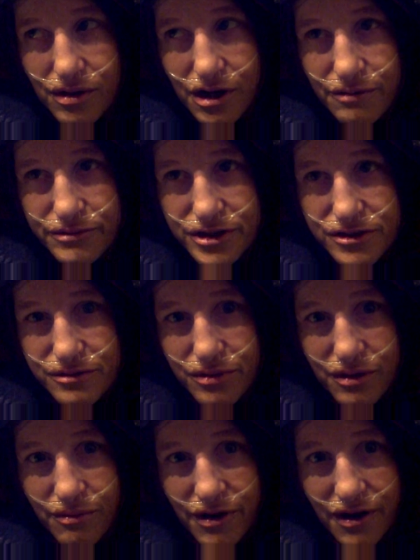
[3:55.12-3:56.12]
I'm just
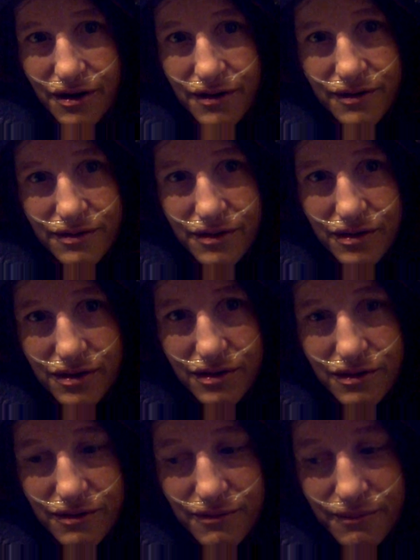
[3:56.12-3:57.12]
speaking my heart. Like,
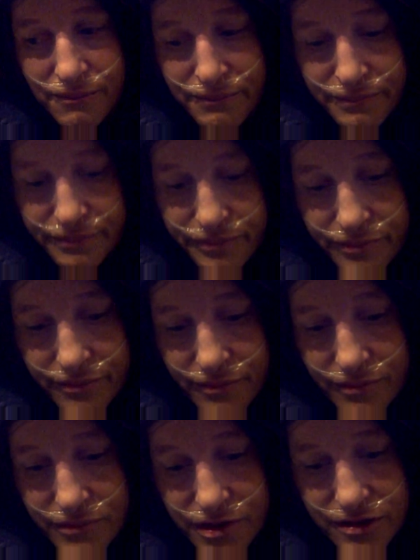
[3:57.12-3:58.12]

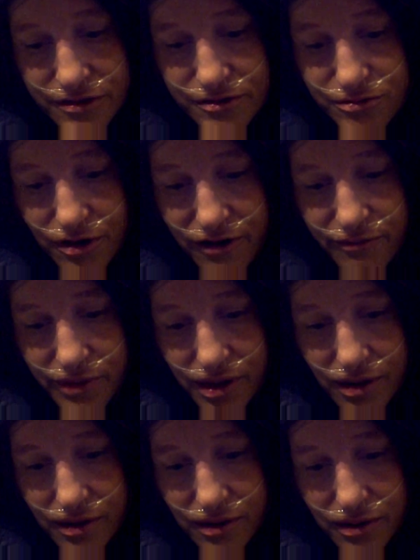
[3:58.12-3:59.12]
this is where I've been
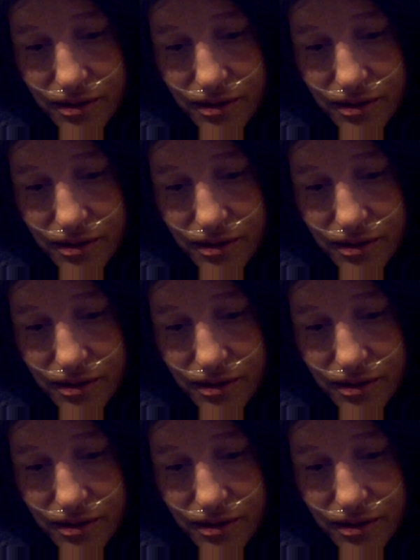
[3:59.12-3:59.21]
at.